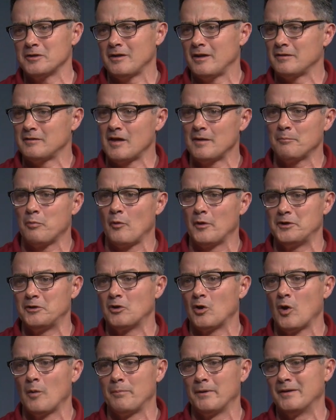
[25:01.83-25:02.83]
at that point,
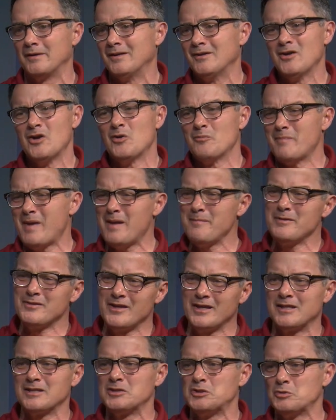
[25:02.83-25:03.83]
you're hoping maybe
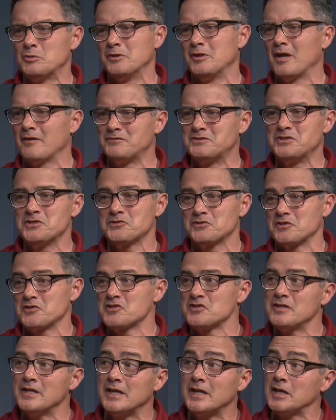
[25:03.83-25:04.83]
they can do enough just to
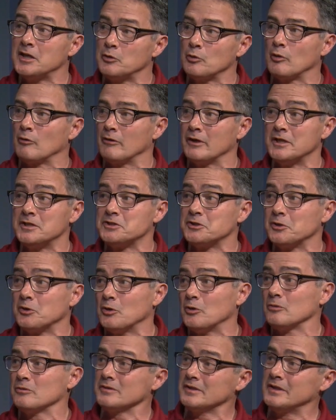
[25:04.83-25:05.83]
sneak into a
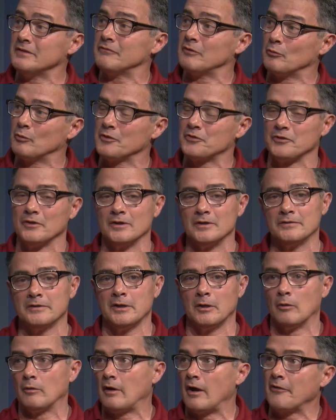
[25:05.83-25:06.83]
regional, even with
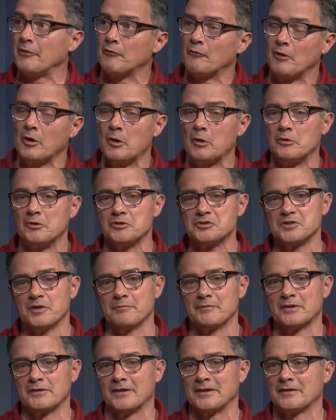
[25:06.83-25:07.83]
on the road or
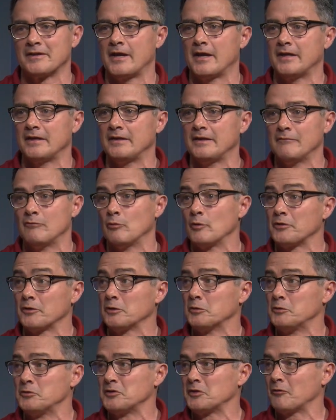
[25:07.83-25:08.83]
something like that, even with a
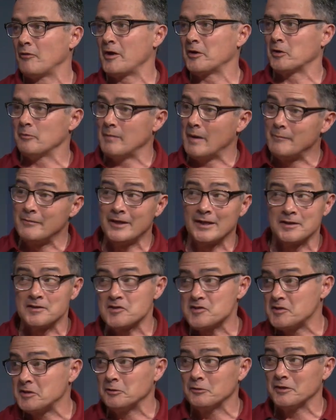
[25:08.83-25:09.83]
losing record. Maybe they could
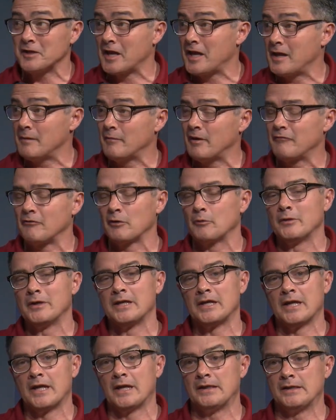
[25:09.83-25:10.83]
steal a game every
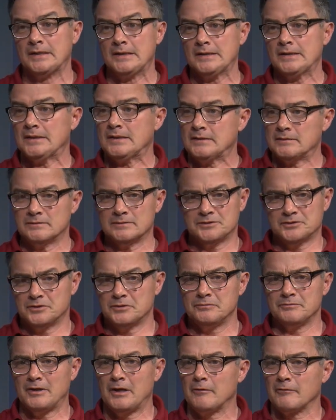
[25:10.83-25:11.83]
weekend. Well,
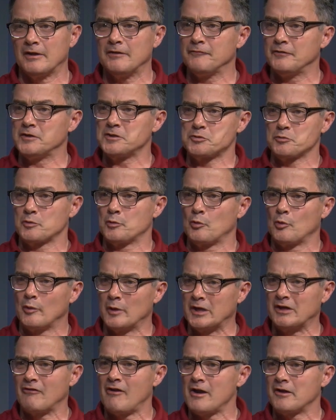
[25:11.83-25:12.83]
shoot, no, they finished with a
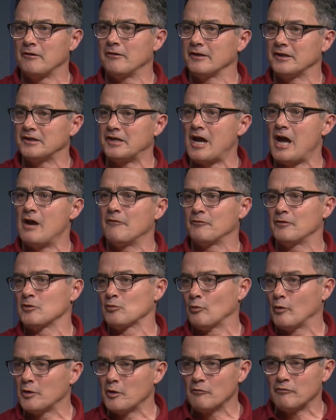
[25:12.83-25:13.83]
winning record in conference,
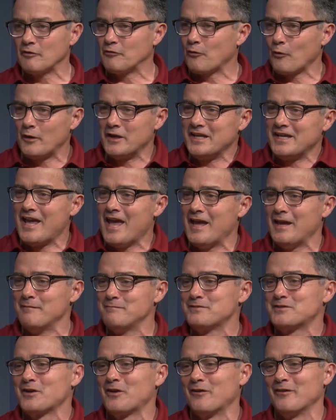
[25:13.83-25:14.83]
won over 40
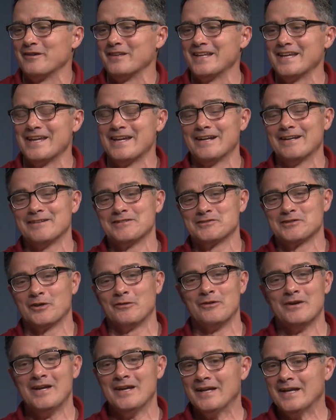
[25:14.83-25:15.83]
games during the year.
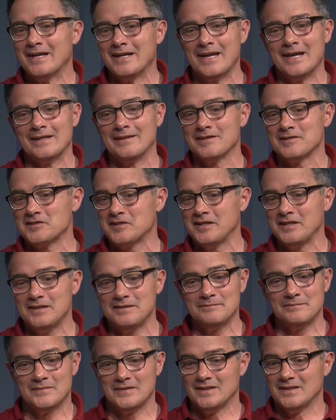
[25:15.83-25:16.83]
So, again, this
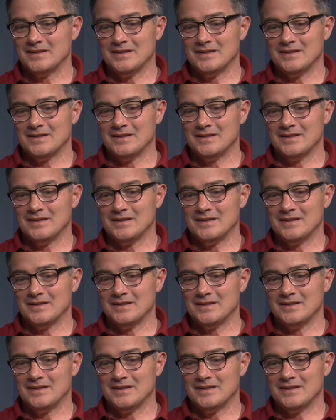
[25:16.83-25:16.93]
team,